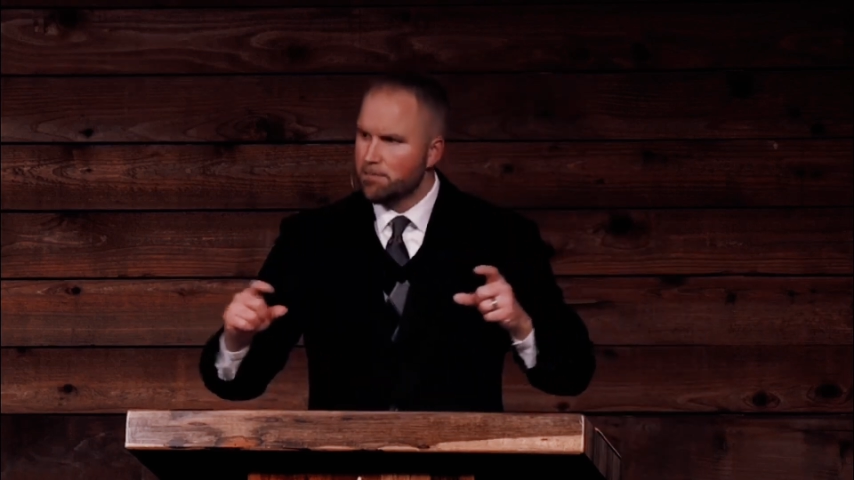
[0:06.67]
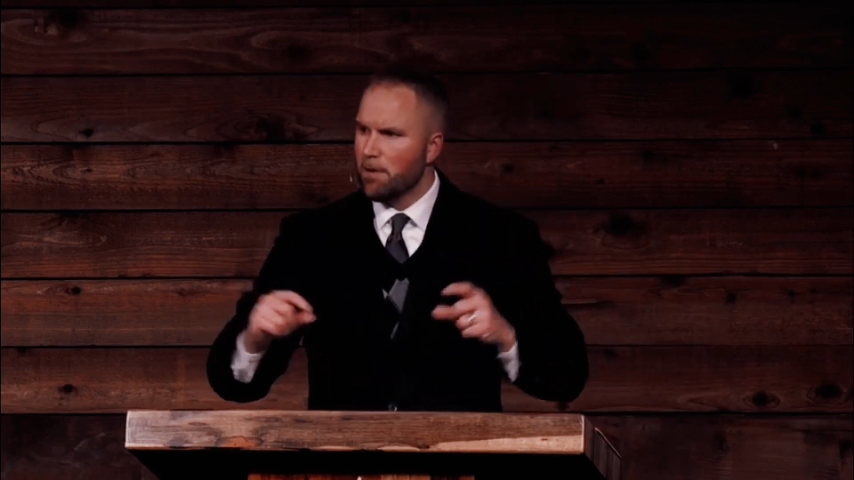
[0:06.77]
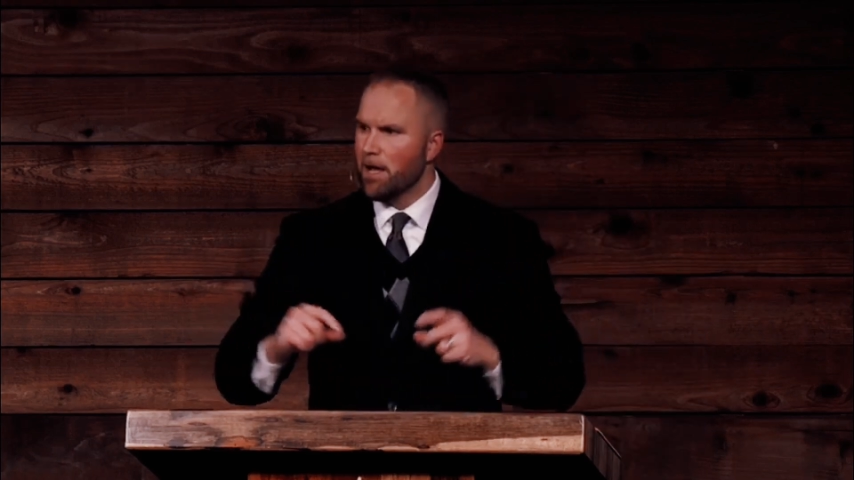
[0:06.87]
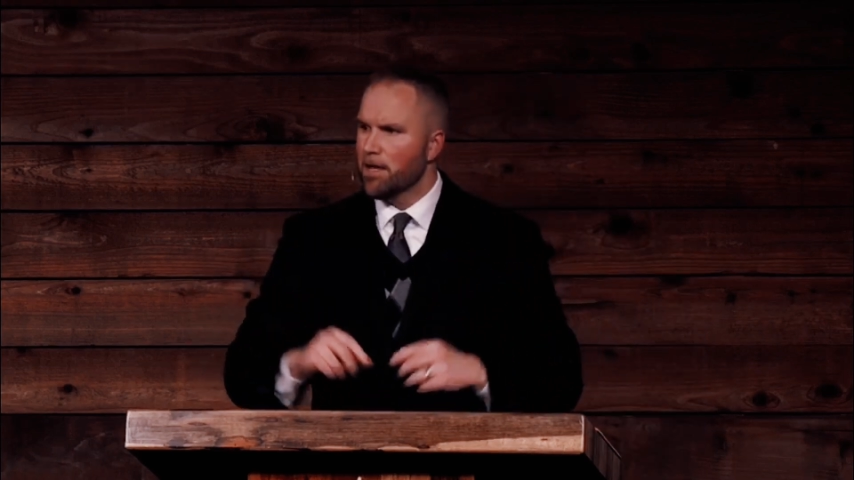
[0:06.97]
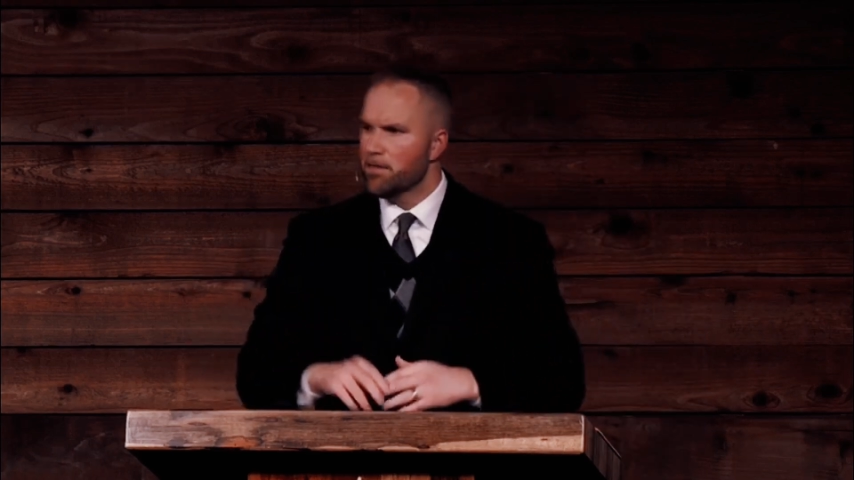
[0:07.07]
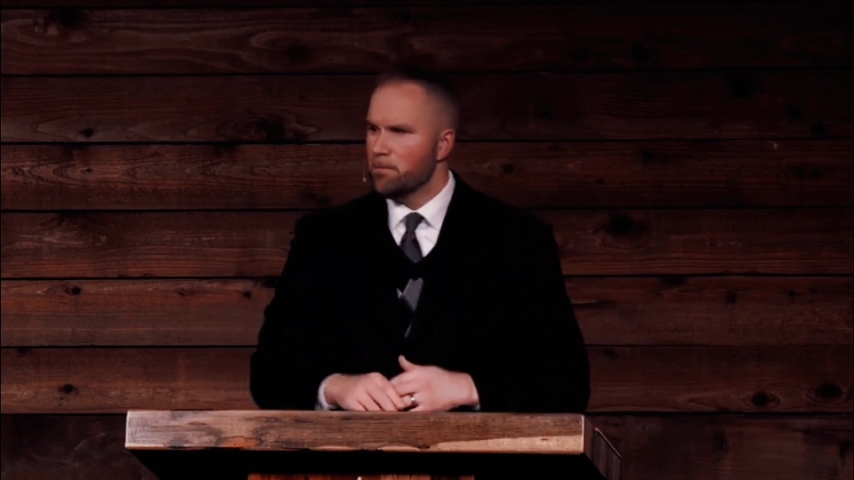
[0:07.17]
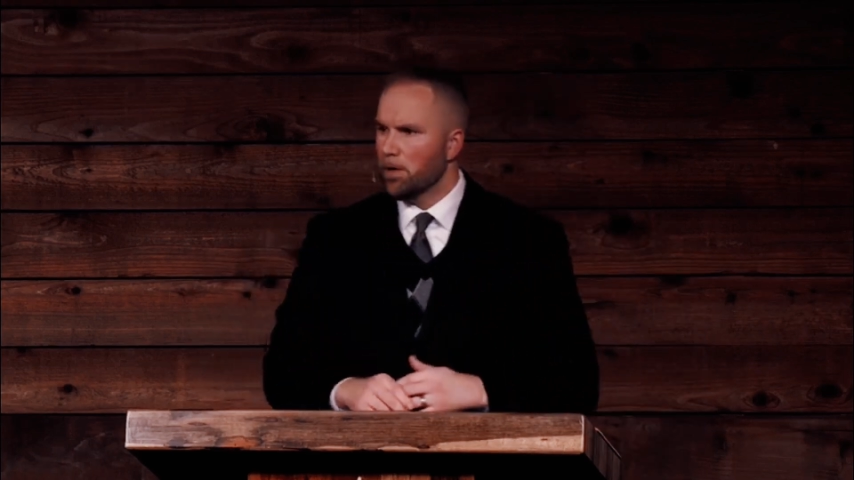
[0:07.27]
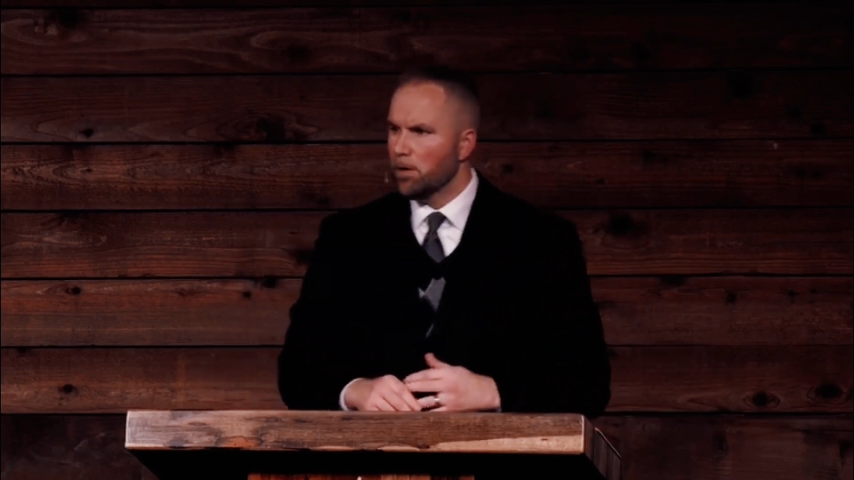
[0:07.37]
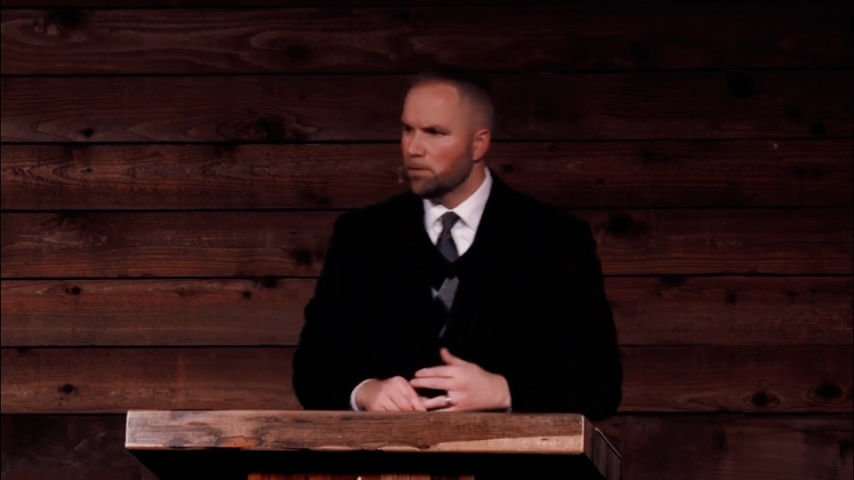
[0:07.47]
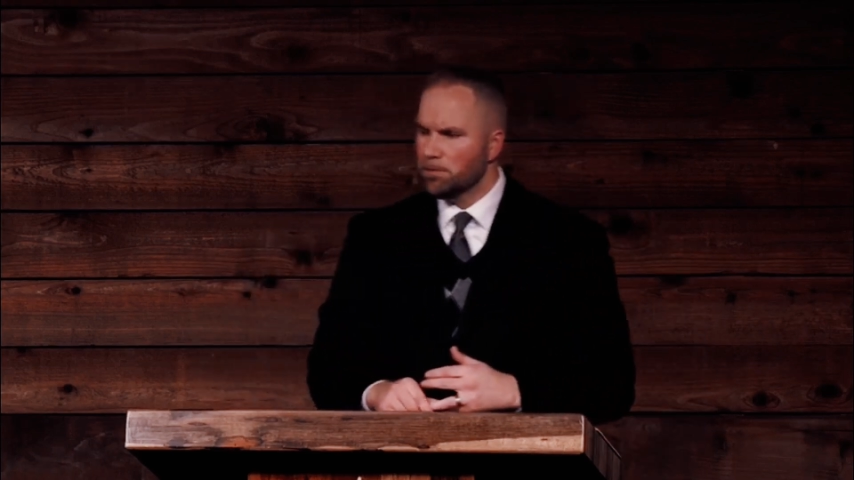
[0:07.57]
by the
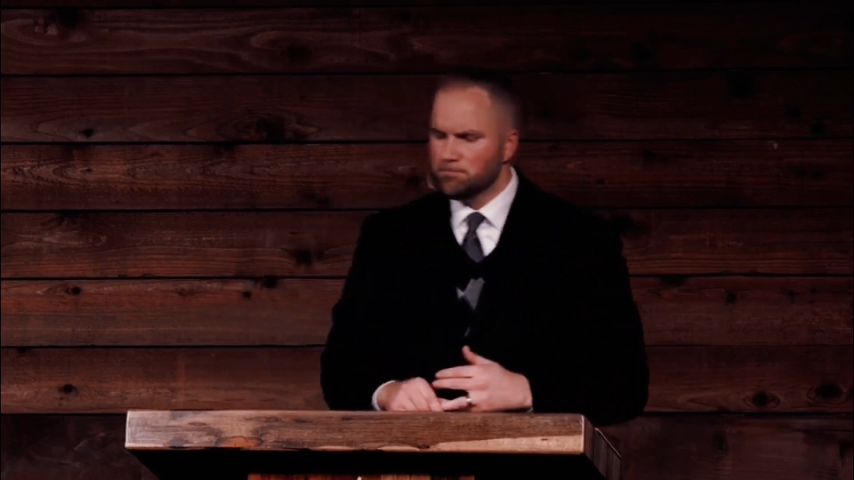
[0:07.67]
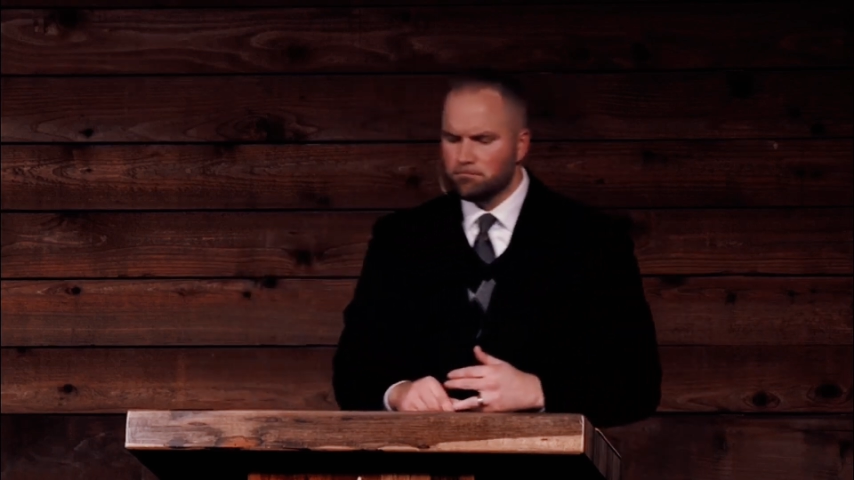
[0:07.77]
Pope,